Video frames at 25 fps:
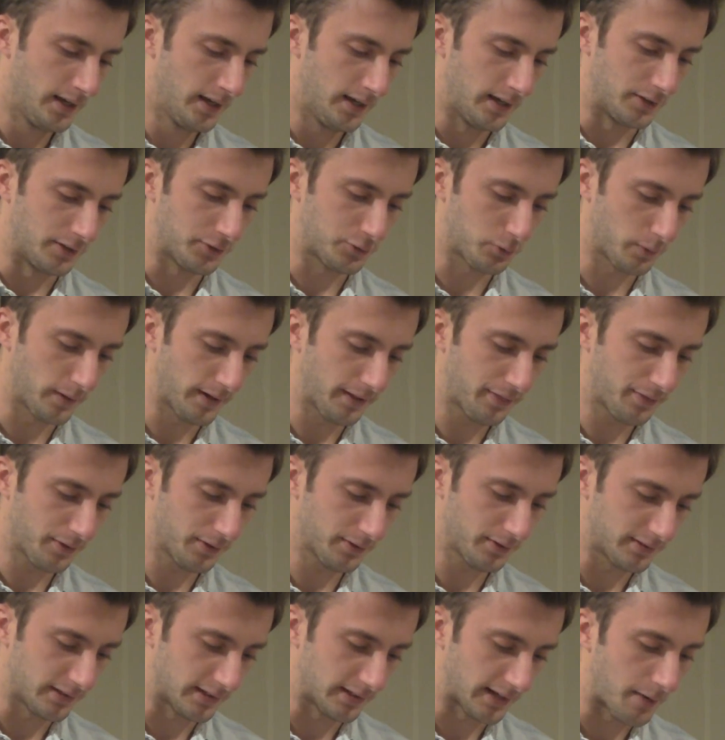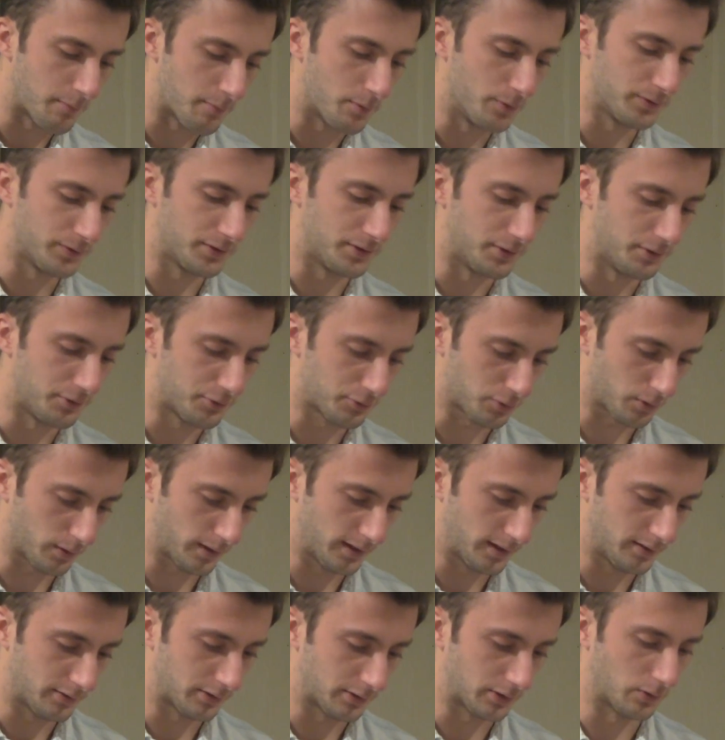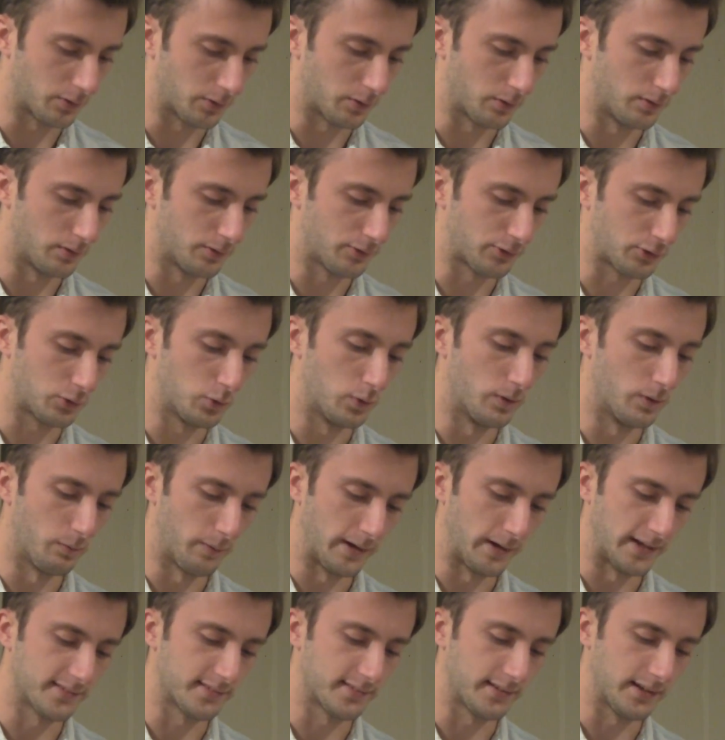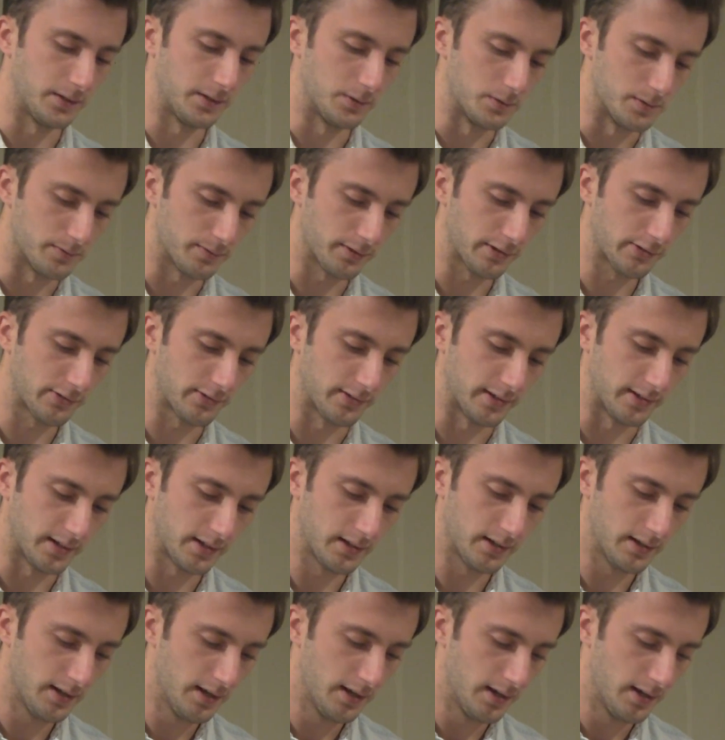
In 2013, I moved to Detroit to go to school at Wayne State University.